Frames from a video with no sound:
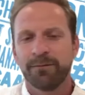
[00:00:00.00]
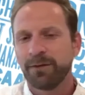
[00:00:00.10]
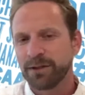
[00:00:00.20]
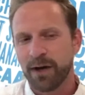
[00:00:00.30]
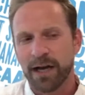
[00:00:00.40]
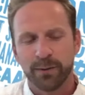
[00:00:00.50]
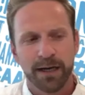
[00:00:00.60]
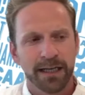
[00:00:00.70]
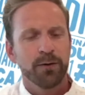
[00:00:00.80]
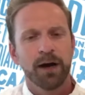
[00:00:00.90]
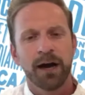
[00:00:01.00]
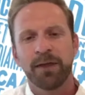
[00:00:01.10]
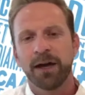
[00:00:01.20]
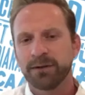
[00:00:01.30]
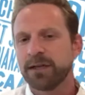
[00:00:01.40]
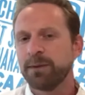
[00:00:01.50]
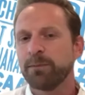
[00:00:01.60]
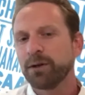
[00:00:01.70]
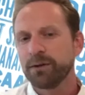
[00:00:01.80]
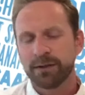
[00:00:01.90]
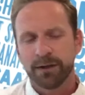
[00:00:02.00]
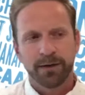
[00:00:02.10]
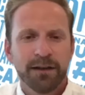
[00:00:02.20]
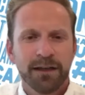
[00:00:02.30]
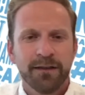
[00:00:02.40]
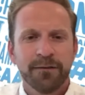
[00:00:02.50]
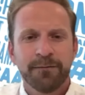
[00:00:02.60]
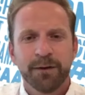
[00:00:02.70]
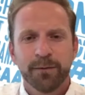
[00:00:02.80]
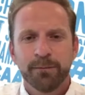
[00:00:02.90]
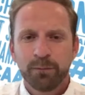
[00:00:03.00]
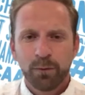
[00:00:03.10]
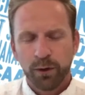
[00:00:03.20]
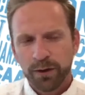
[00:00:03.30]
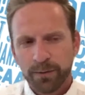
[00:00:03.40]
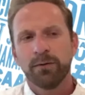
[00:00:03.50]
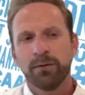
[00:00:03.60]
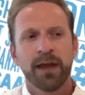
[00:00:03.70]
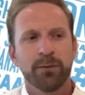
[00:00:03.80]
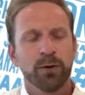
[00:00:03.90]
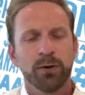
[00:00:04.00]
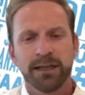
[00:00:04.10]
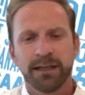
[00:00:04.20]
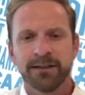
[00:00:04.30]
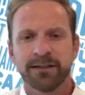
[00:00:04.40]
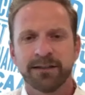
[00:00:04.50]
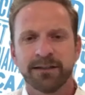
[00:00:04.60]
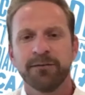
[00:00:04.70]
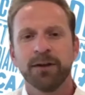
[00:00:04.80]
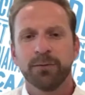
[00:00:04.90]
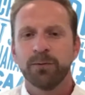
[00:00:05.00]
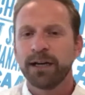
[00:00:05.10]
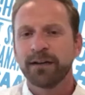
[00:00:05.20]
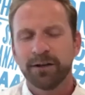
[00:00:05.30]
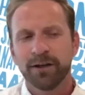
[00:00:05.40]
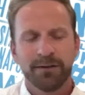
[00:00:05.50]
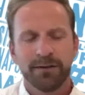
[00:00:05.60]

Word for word: first graduated. I thought I was going to be a producer in the film world. That role is is kind of the ringleader of the